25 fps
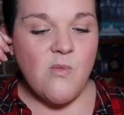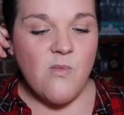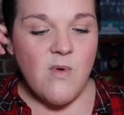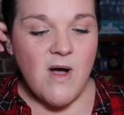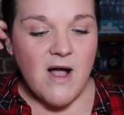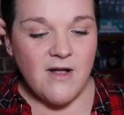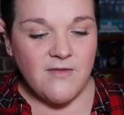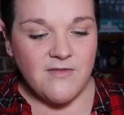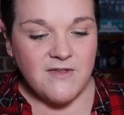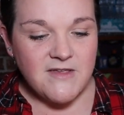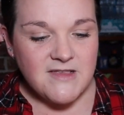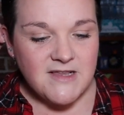
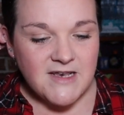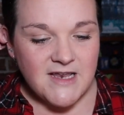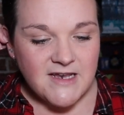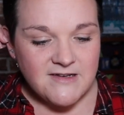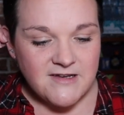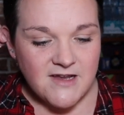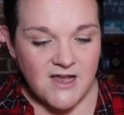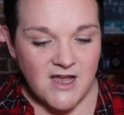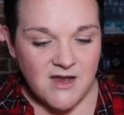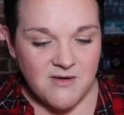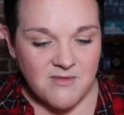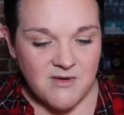While this
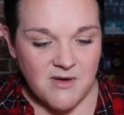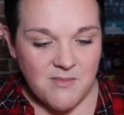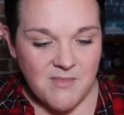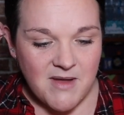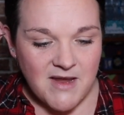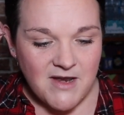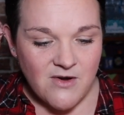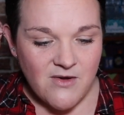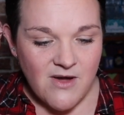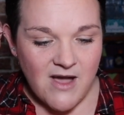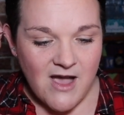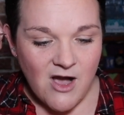letter opener
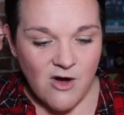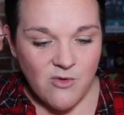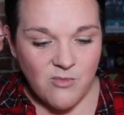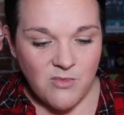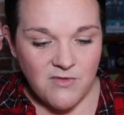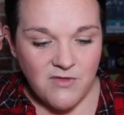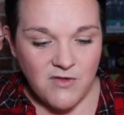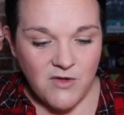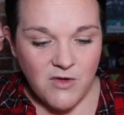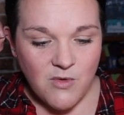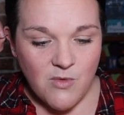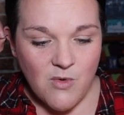may not help
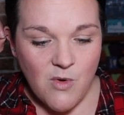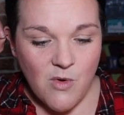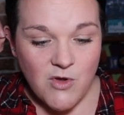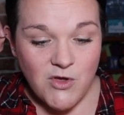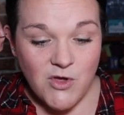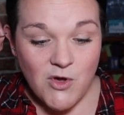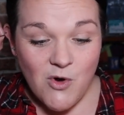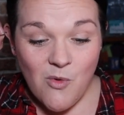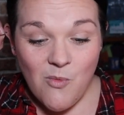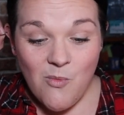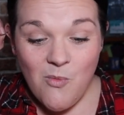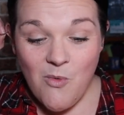with your
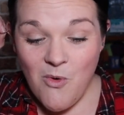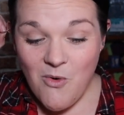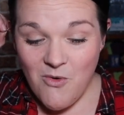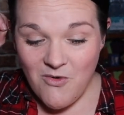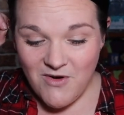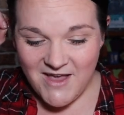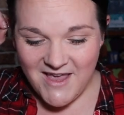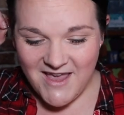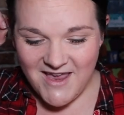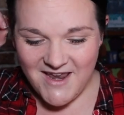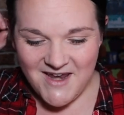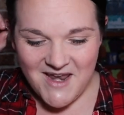
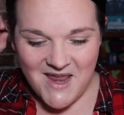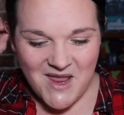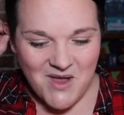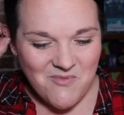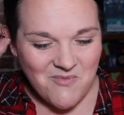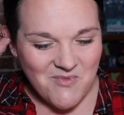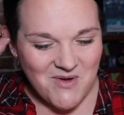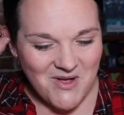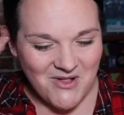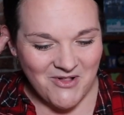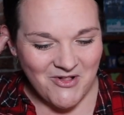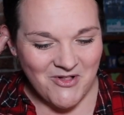walking,
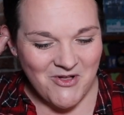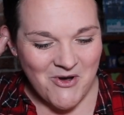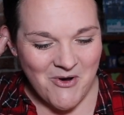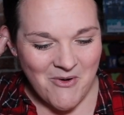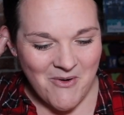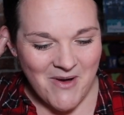it will